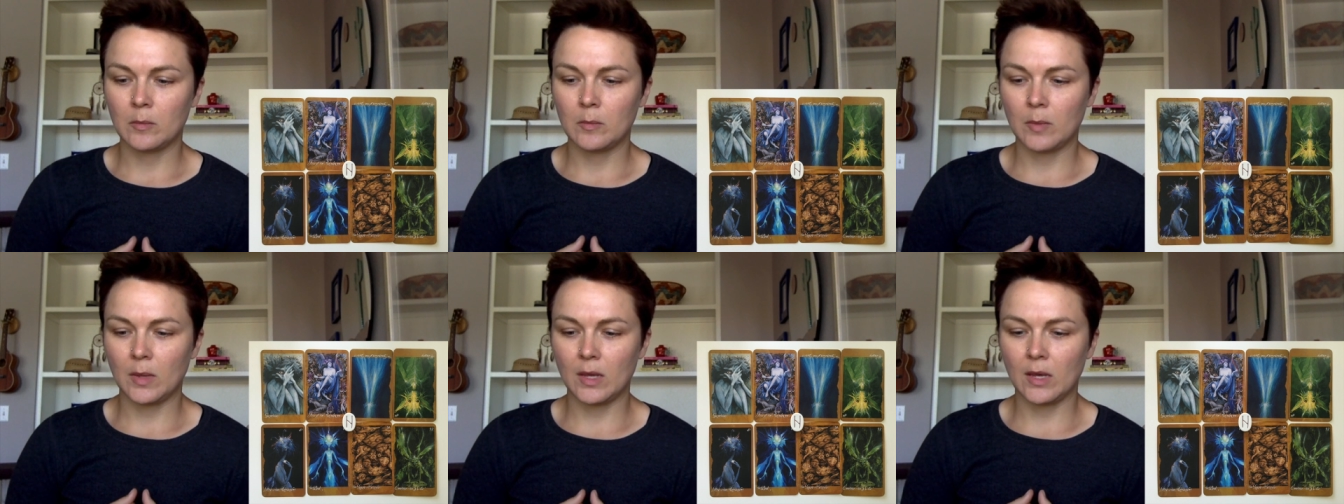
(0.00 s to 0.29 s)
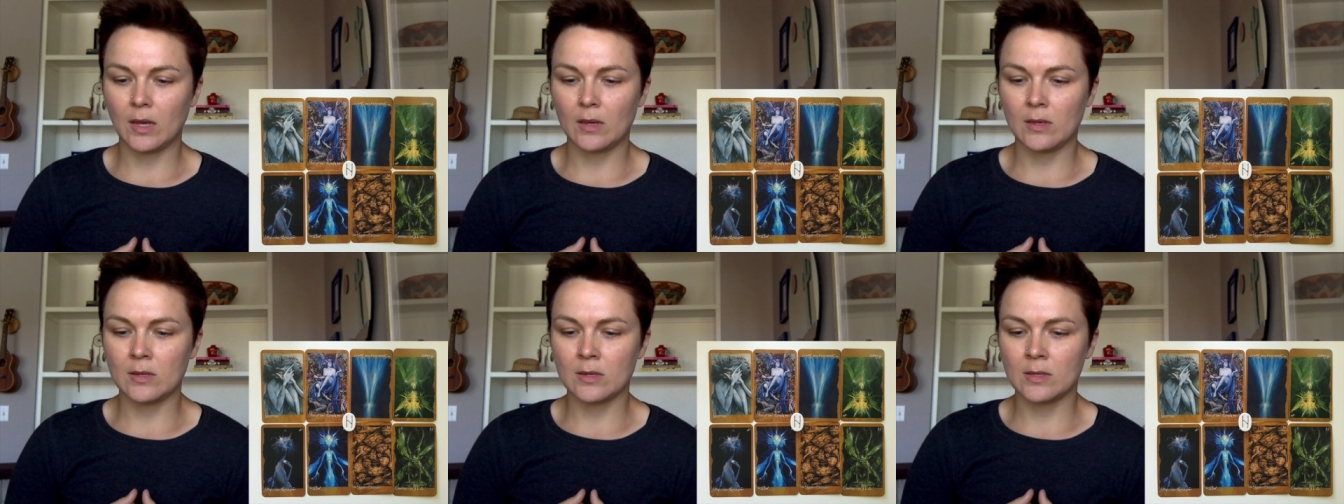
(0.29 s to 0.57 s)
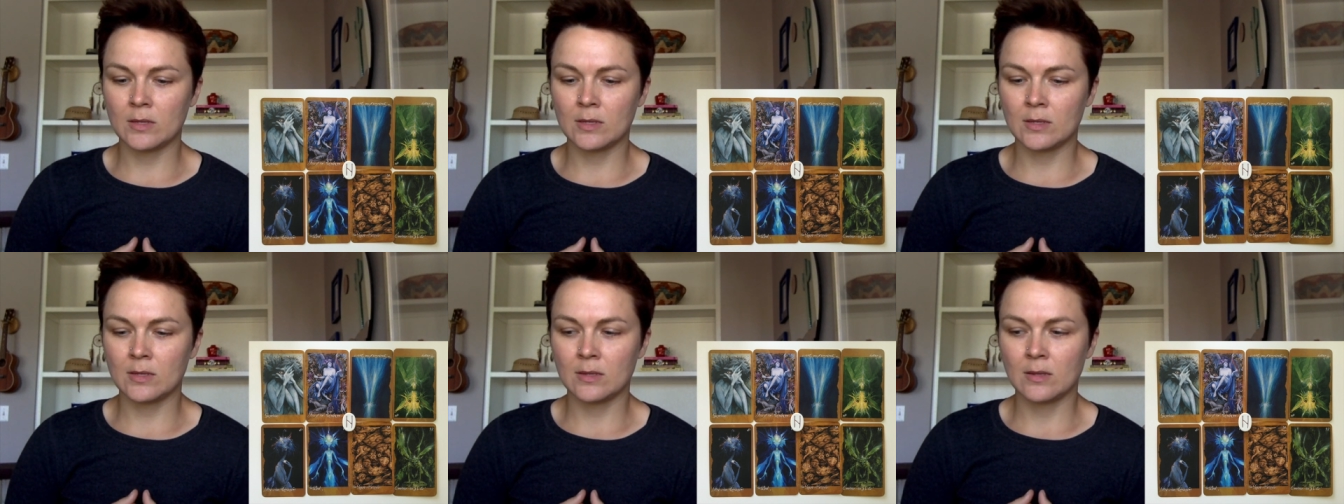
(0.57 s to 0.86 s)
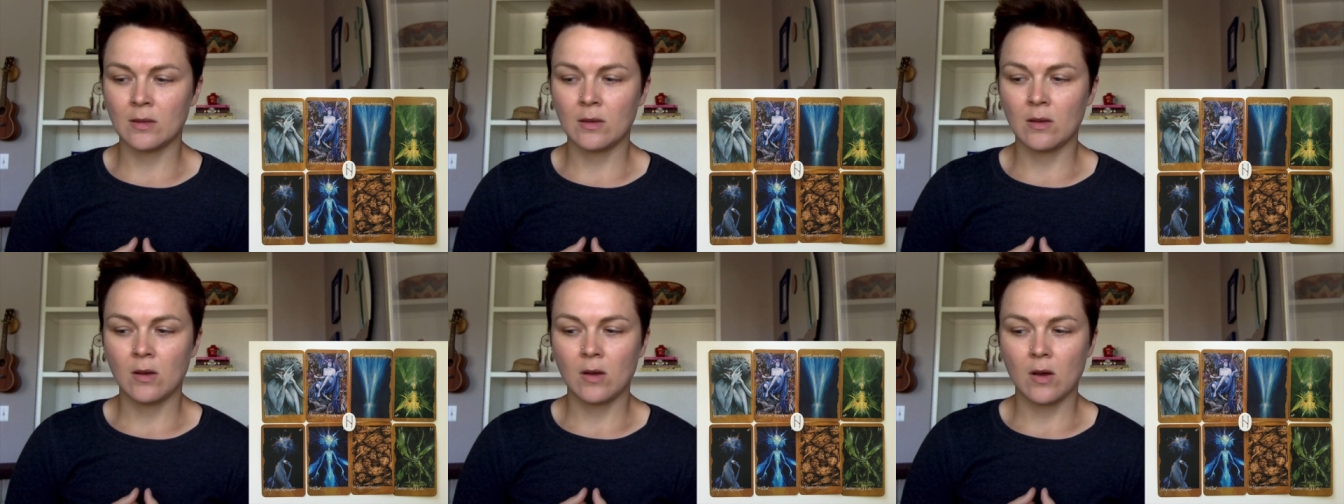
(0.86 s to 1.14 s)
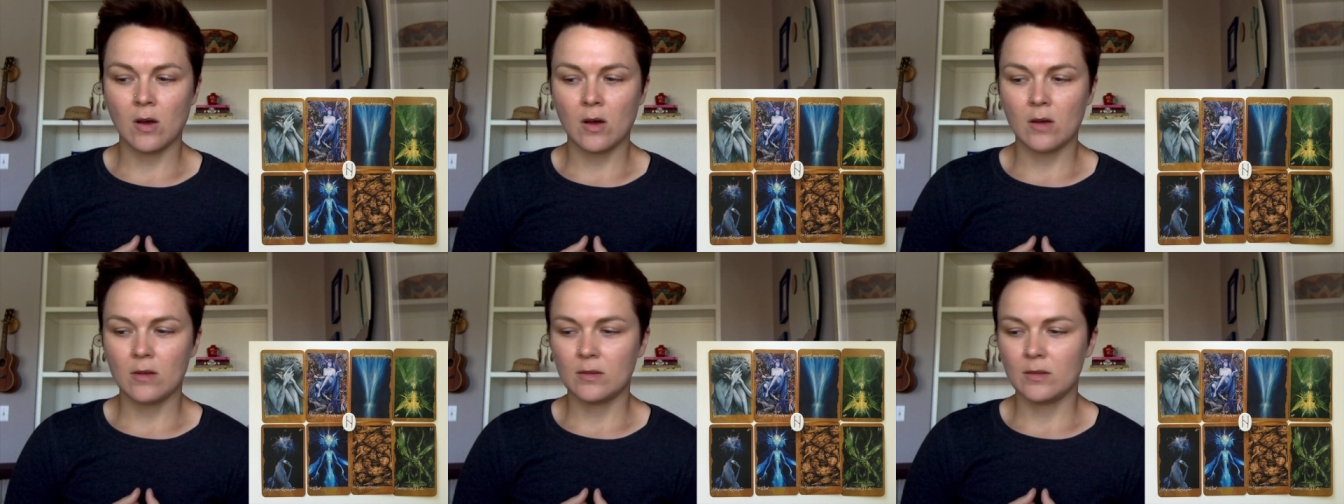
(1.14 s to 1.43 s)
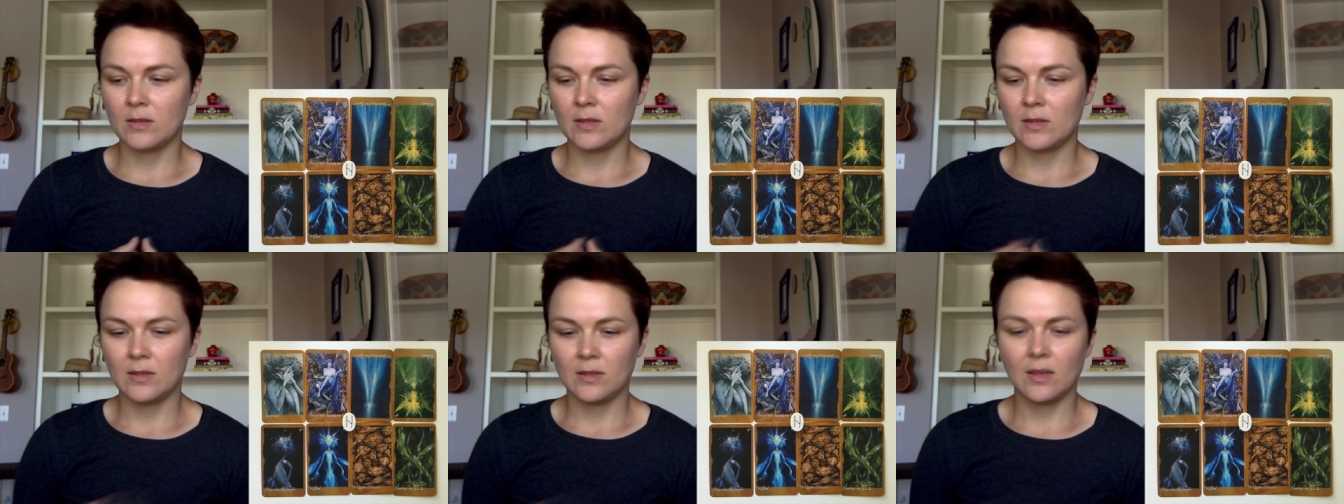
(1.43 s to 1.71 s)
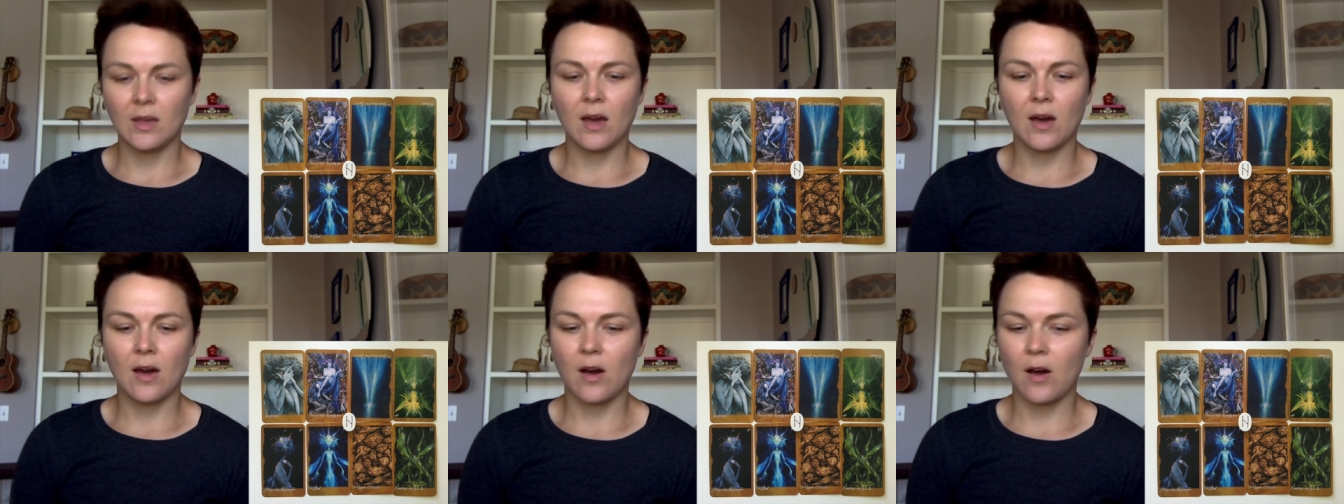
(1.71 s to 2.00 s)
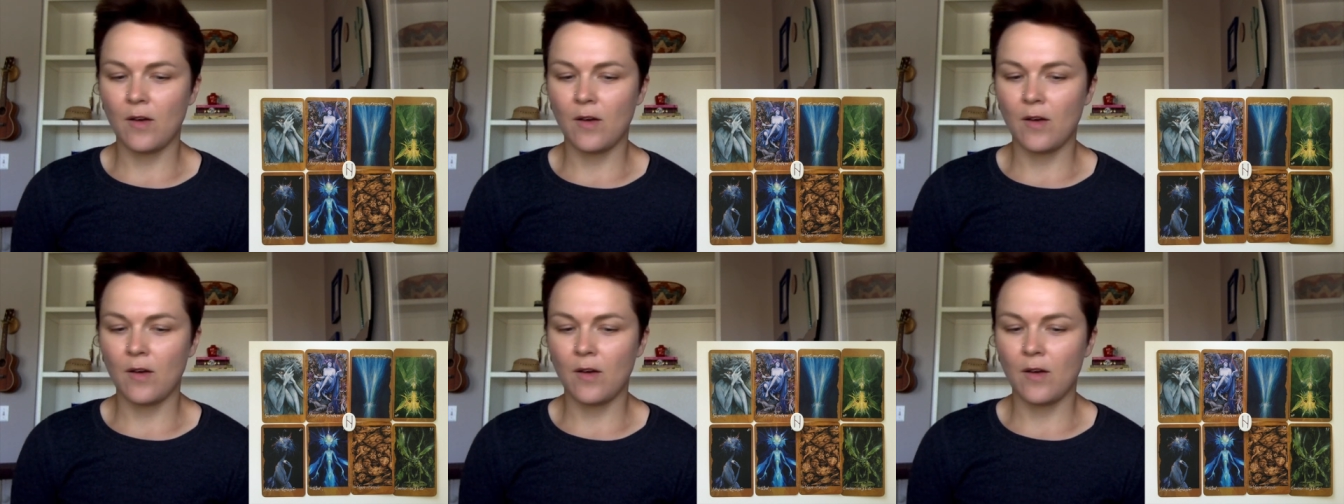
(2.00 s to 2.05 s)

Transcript: Because, yeah,